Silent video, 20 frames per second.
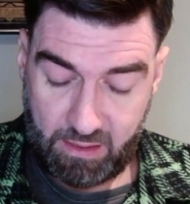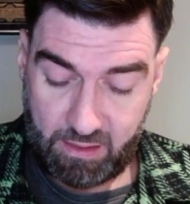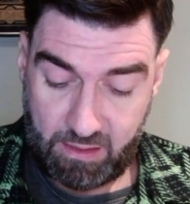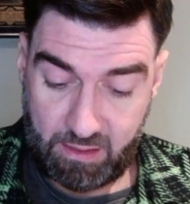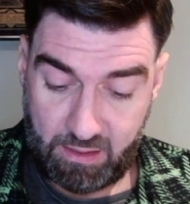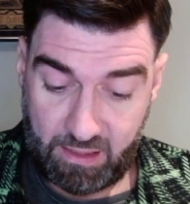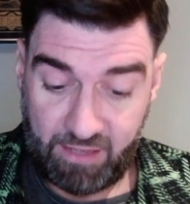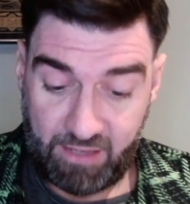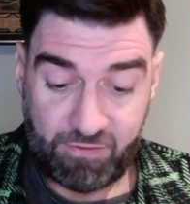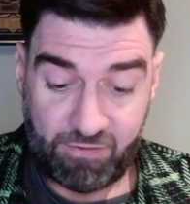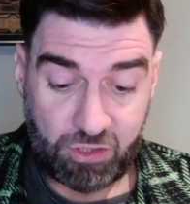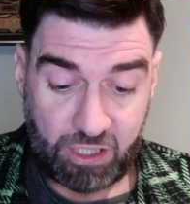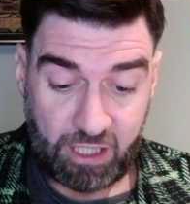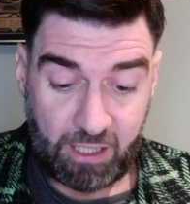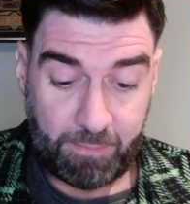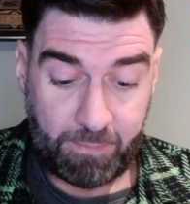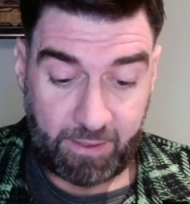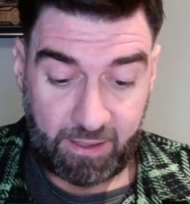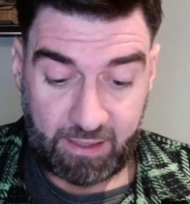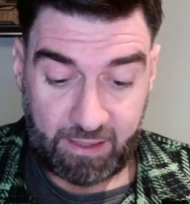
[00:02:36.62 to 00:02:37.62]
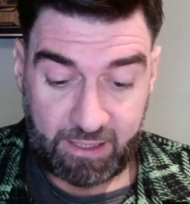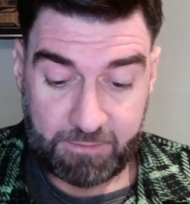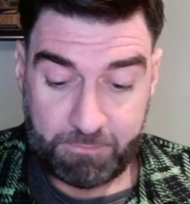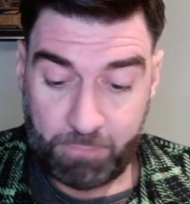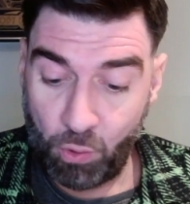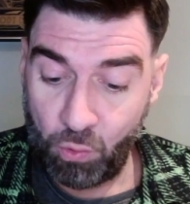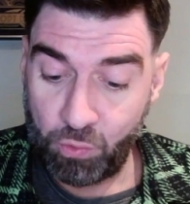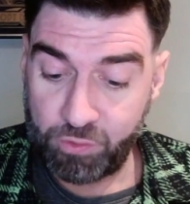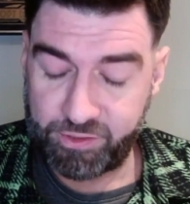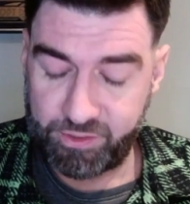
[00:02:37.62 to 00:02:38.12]
Even cheaper is
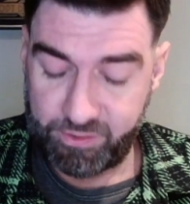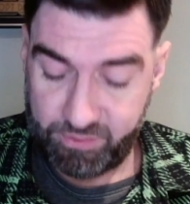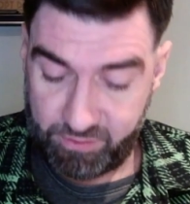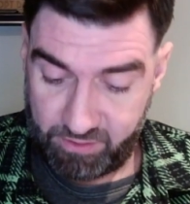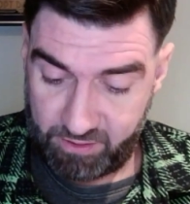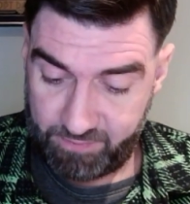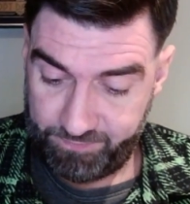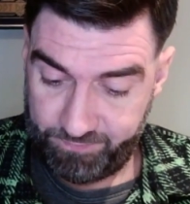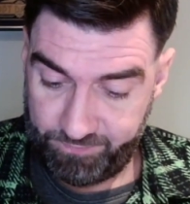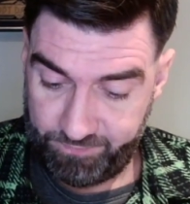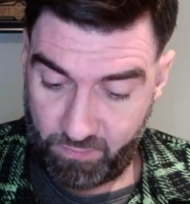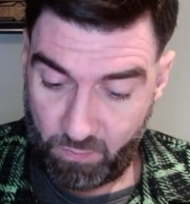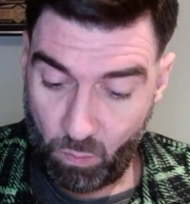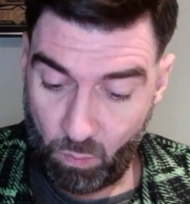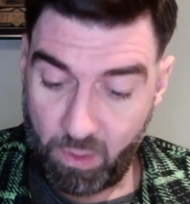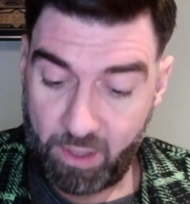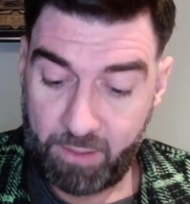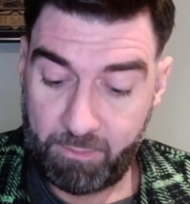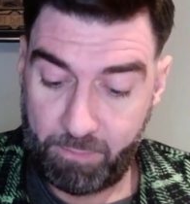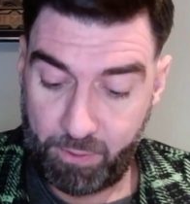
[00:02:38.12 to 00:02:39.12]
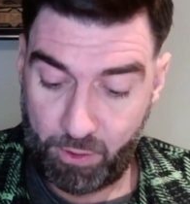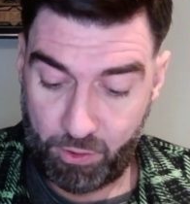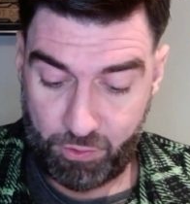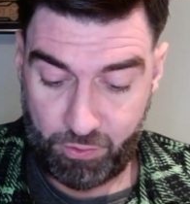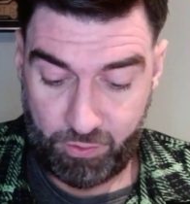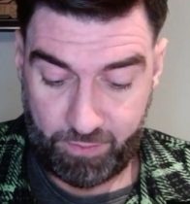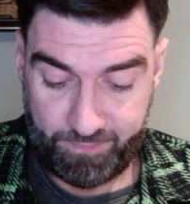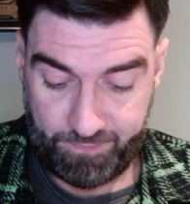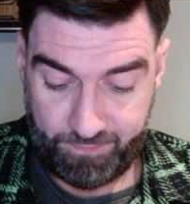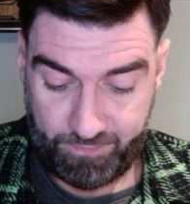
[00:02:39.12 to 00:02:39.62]
Portent. 1 blue.